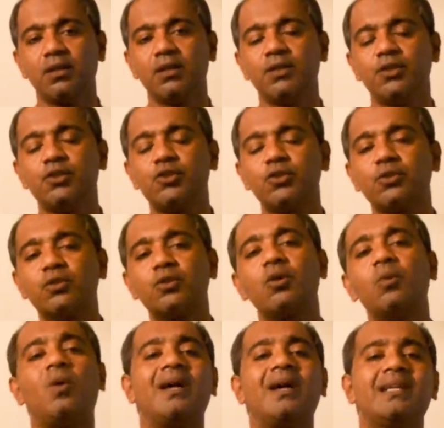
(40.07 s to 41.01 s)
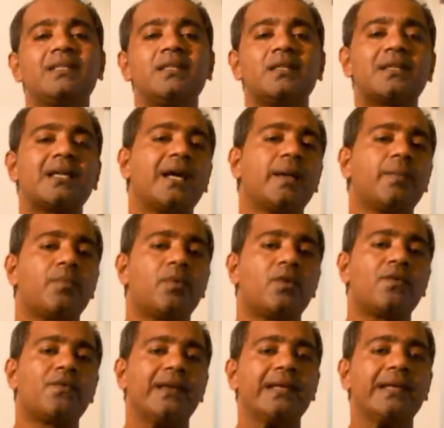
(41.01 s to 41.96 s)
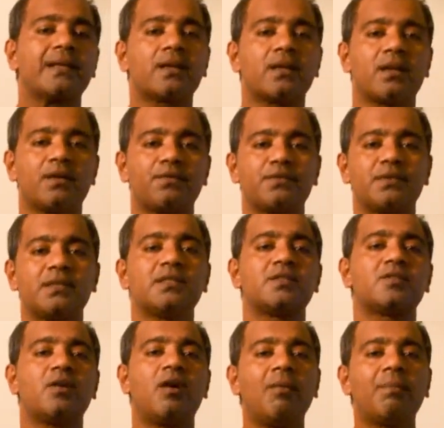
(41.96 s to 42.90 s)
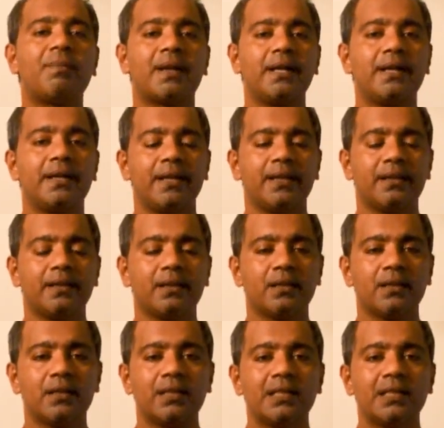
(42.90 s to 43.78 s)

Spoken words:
You should know what is the type of aircraft is operating.